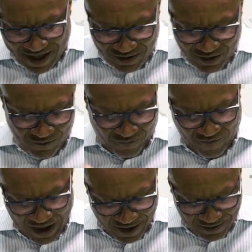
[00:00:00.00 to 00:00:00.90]
your
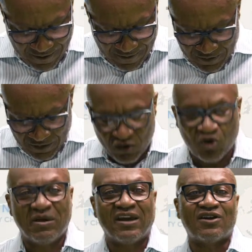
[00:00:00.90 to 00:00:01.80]
faith, you
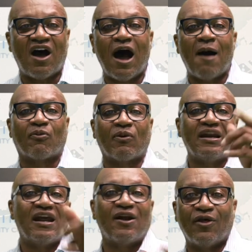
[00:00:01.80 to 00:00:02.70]
begin to operate
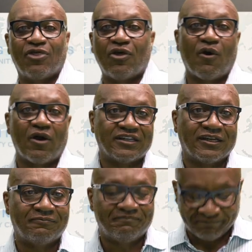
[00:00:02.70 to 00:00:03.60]
in authority.
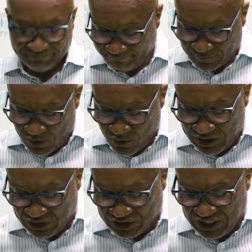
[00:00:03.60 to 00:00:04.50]
What
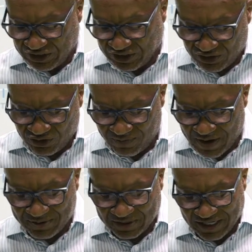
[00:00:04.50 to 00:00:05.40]
did Jesus do? The
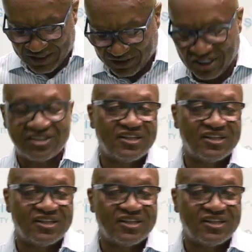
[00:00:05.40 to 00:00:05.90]
Bible says Jesus